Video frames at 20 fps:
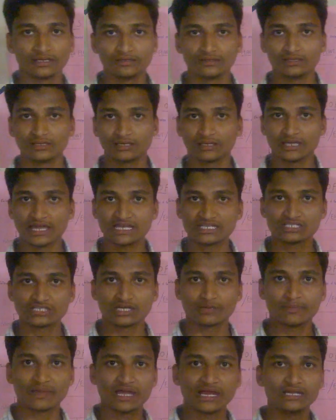the
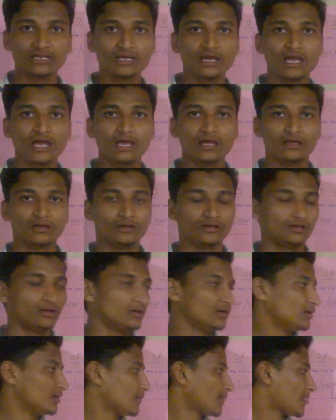
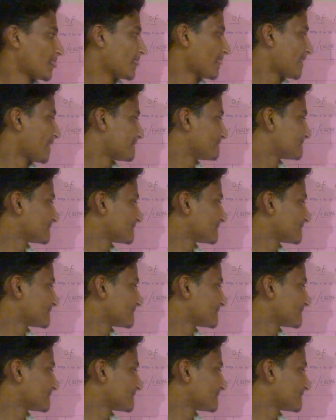um,